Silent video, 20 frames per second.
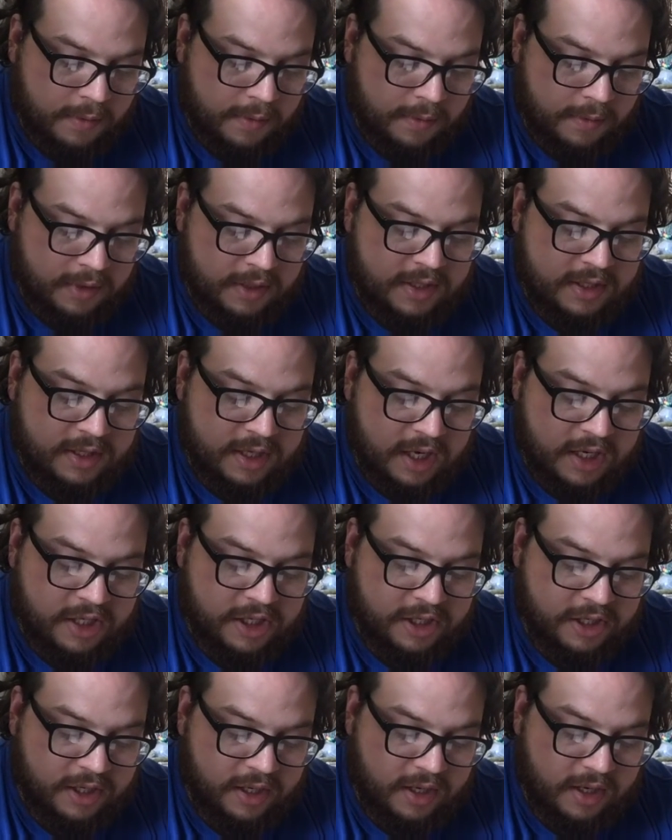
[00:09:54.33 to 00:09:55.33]
was
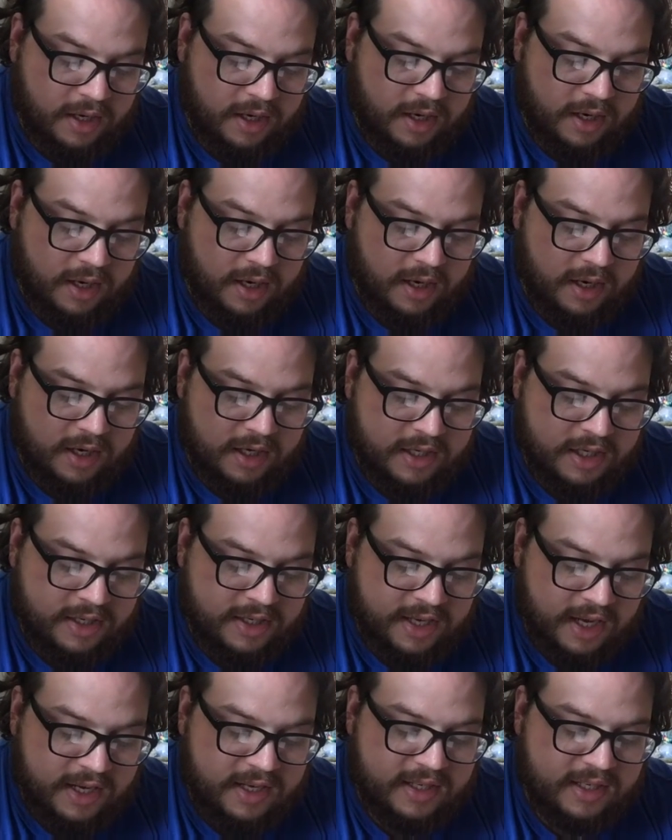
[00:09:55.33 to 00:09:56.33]
such a
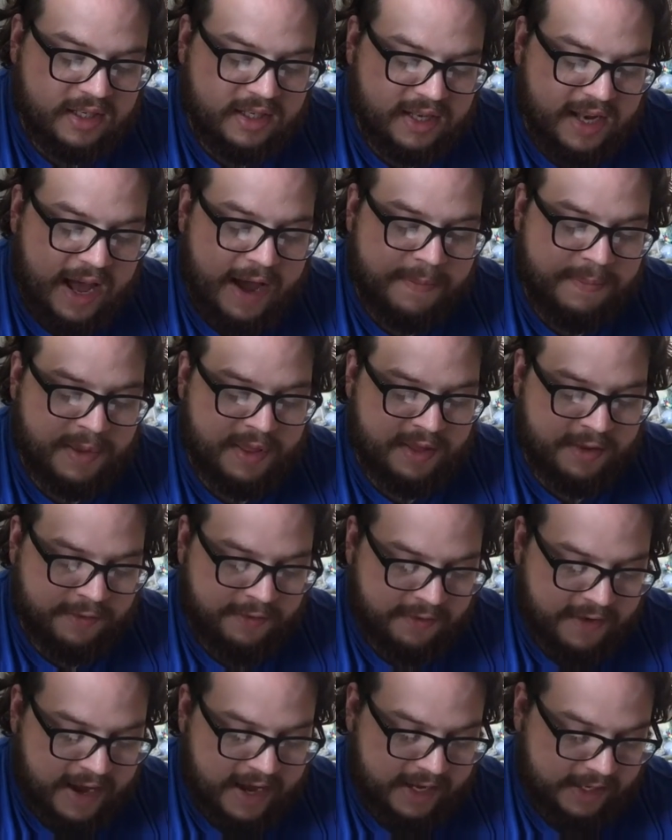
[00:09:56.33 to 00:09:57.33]
sudden slap in the
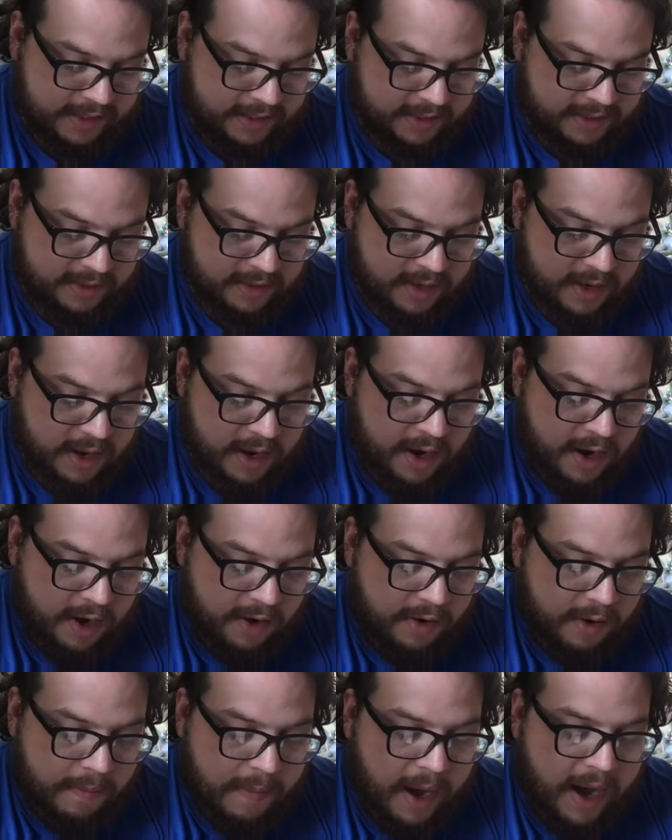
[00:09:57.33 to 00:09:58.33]
face, a
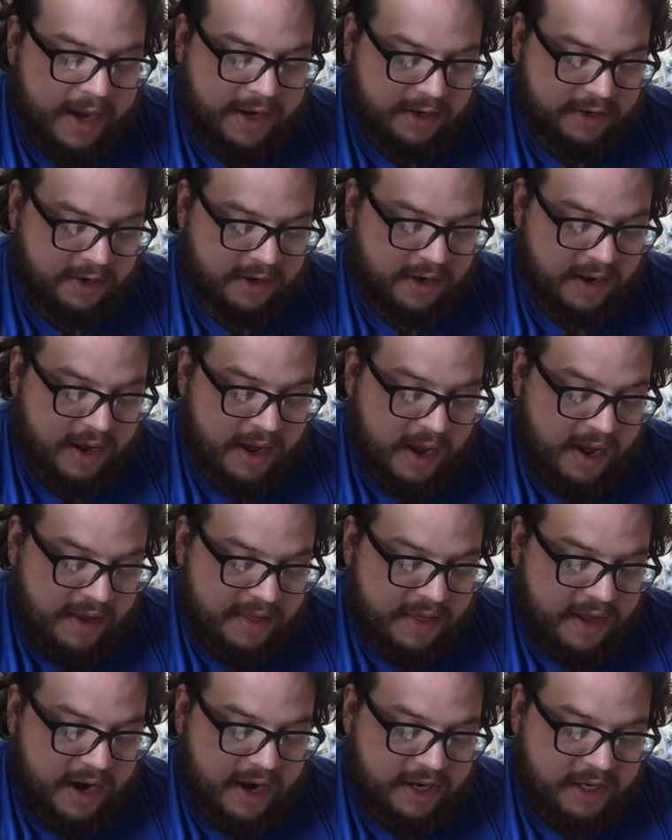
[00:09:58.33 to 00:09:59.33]
reminder
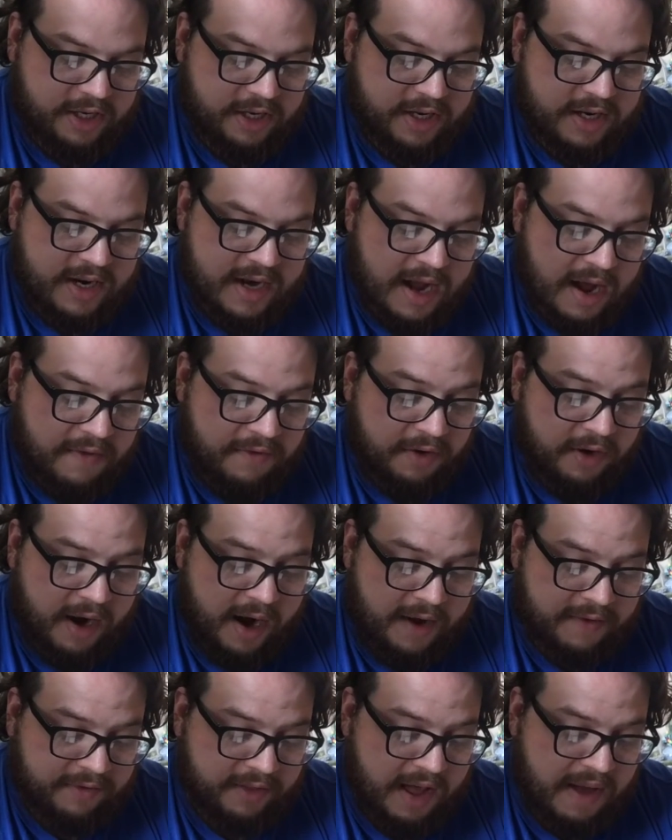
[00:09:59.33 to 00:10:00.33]
that I should never
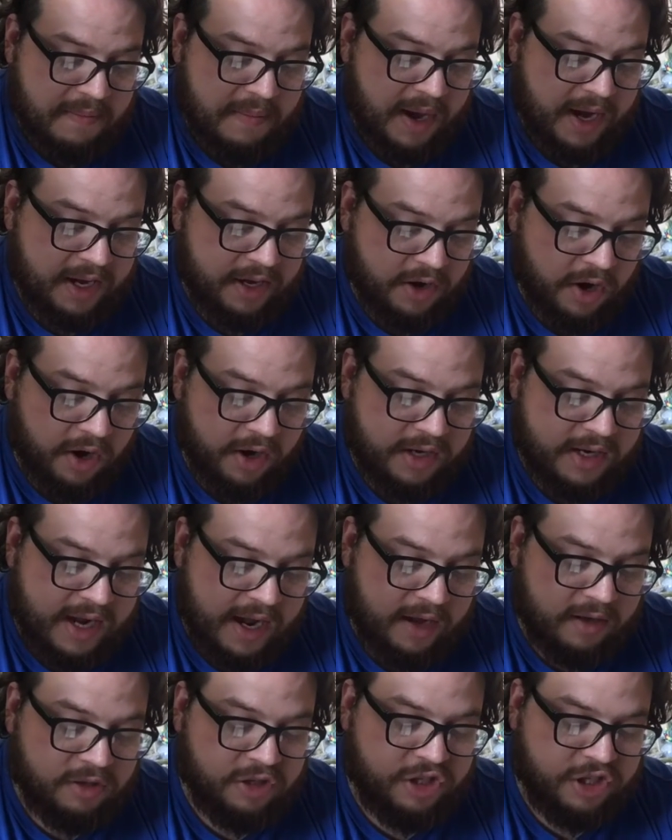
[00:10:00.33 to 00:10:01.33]
have let my guard
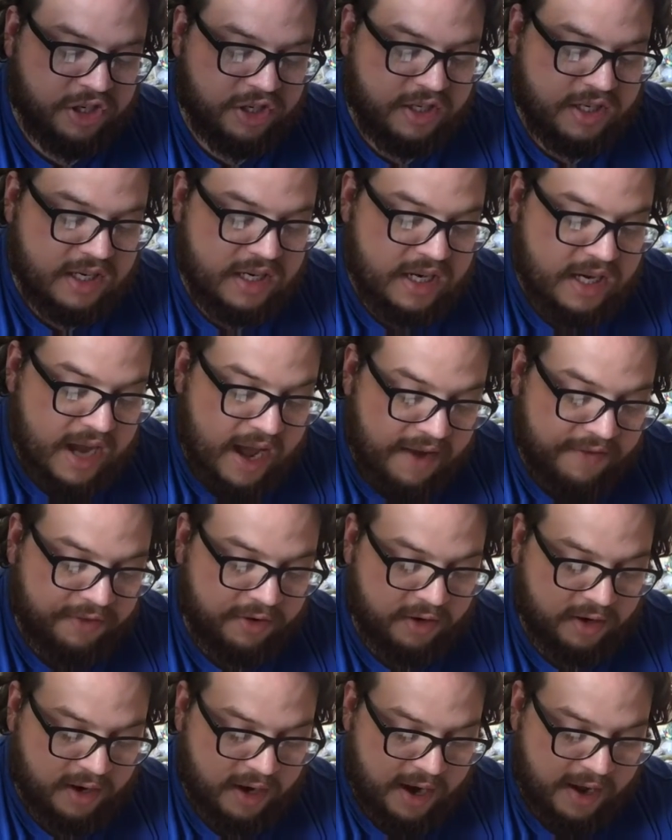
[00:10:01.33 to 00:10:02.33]
down, should
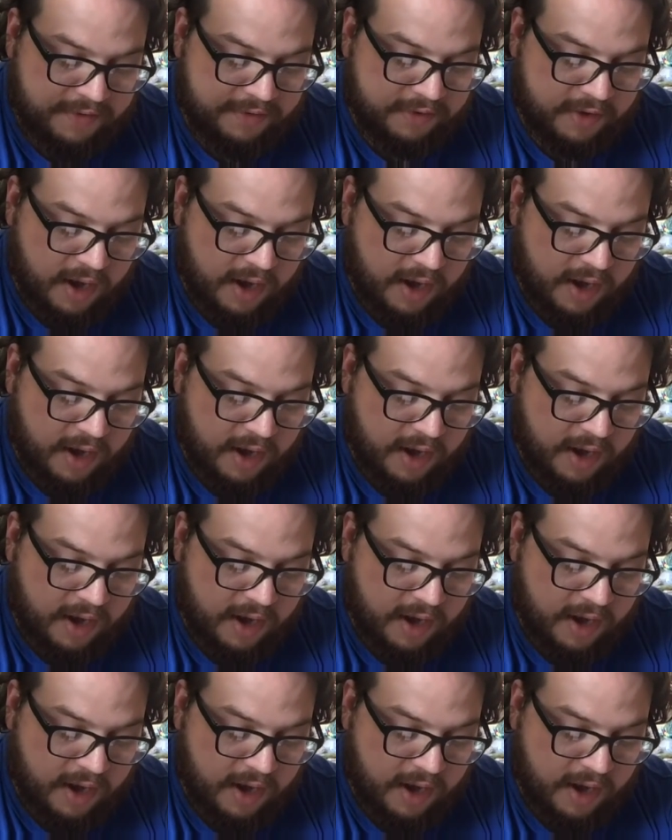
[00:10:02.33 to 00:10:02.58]
never have